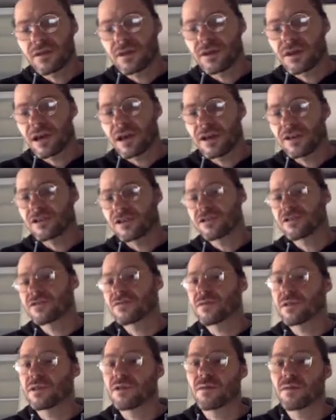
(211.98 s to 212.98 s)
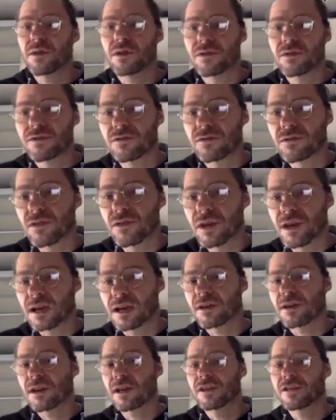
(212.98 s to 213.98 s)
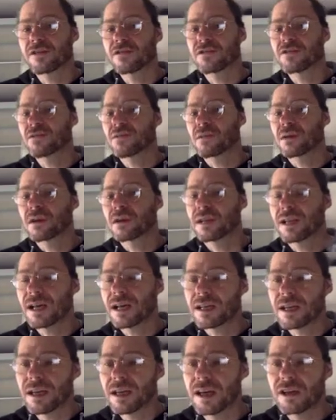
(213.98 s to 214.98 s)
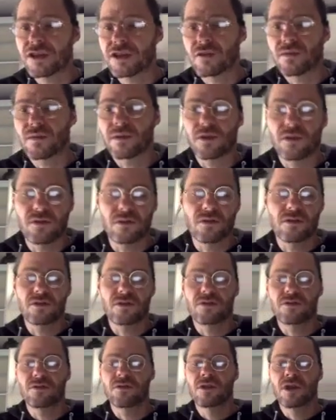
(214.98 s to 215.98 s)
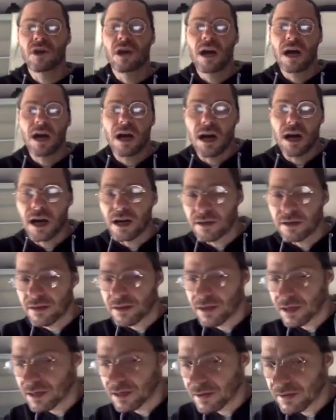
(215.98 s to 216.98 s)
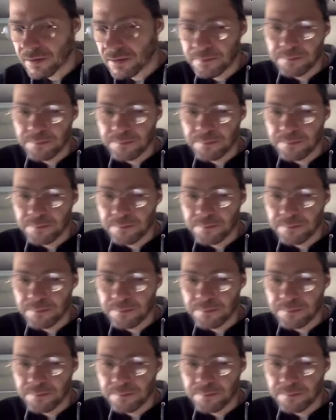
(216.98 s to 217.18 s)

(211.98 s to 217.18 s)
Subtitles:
gauges when you want to do some calculations. You work in other gauges when you do other things.